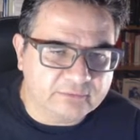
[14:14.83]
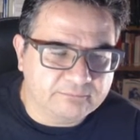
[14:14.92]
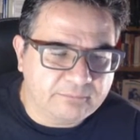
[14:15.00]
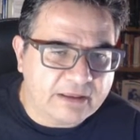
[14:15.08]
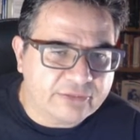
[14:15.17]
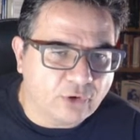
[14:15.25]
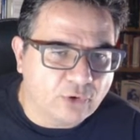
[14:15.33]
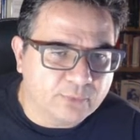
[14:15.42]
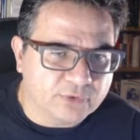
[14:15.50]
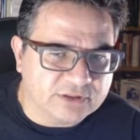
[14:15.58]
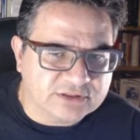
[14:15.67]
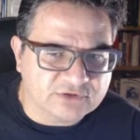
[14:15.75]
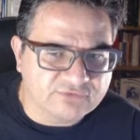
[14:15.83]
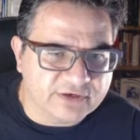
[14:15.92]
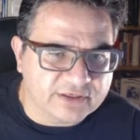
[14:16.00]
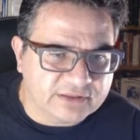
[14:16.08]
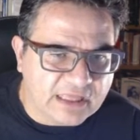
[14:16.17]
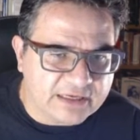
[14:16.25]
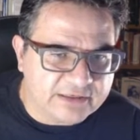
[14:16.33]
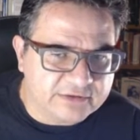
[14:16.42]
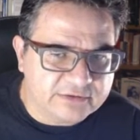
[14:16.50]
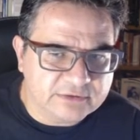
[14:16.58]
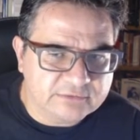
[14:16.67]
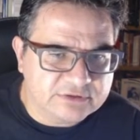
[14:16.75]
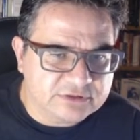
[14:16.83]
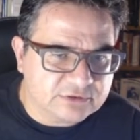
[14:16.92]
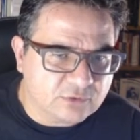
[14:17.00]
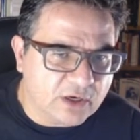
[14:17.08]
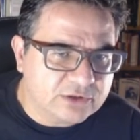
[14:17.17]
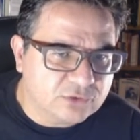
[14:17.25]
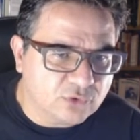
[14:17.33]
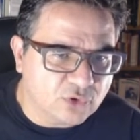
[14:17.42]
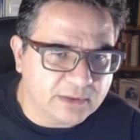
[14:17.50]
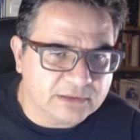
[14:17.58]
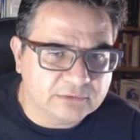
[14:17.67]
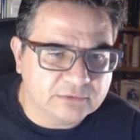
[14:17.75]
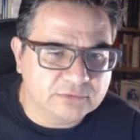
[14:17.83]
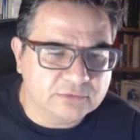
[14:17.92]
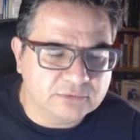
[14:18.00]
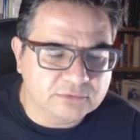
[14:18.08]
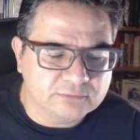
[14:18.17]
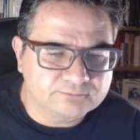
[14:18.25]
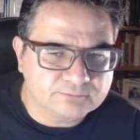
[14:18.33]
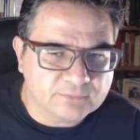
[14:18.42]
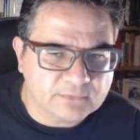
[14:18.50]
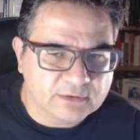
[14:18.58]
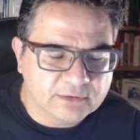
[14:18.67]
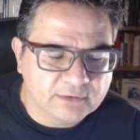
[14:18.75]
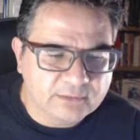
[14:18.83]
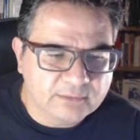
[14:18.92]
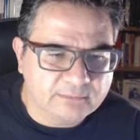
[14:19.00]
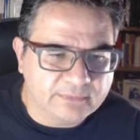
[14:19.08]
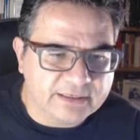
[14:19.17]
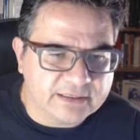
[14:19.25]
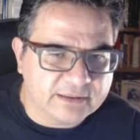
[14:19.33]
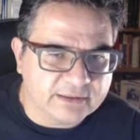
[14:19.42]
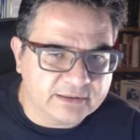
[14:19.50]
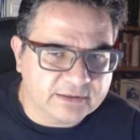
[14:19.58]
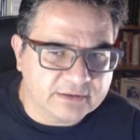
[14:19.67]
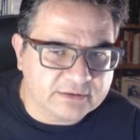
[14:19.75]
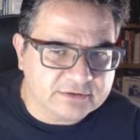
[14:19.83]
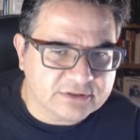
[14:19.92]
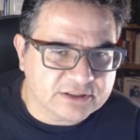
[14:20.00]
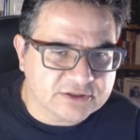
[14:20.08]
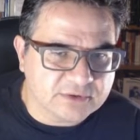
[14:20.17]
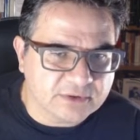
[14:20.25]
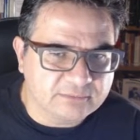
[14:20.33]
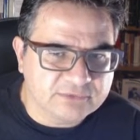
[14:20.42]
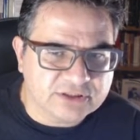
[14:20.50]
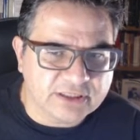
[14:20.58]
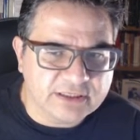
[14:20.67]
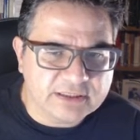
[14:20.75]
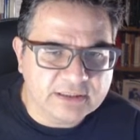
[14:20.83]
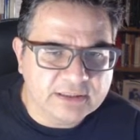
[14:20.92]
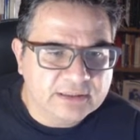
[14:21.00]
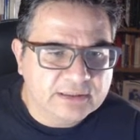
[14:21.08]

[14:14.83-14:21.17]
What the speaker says: both opponents are very tired. It's quite normal to make such mistake.